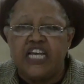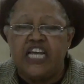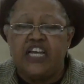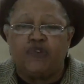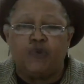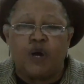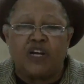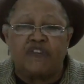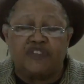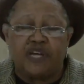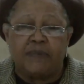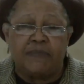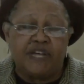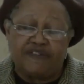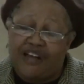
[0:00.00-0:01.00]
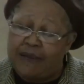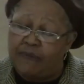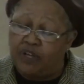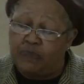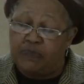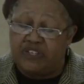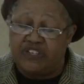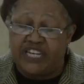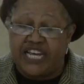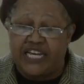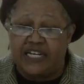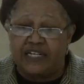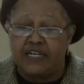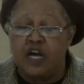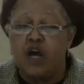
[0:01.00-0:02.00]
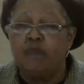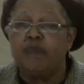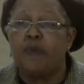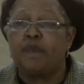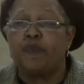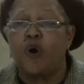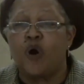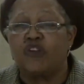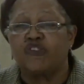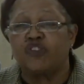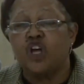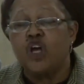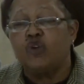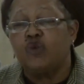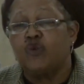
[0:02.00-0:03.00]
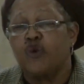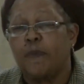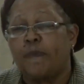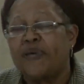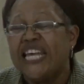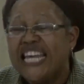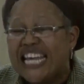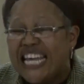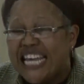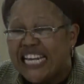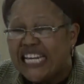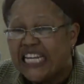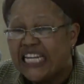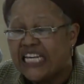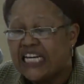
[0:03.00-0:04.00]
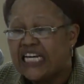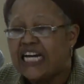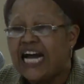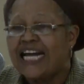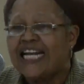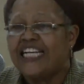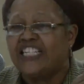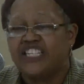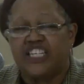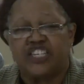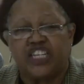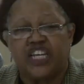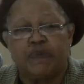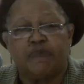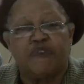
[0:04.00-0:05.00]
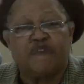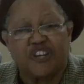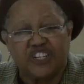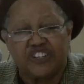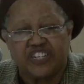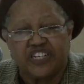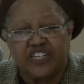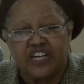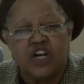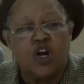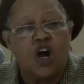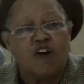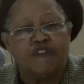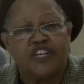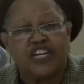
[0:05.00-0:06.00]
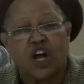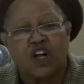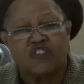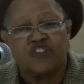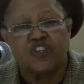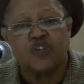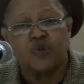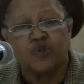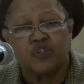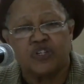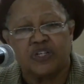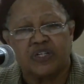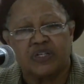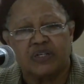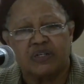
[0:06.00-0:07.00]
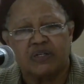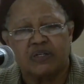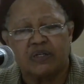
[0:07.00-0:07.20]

each one of them, if I'm not mistaken, purports to repeal an existing provision of the Constitution.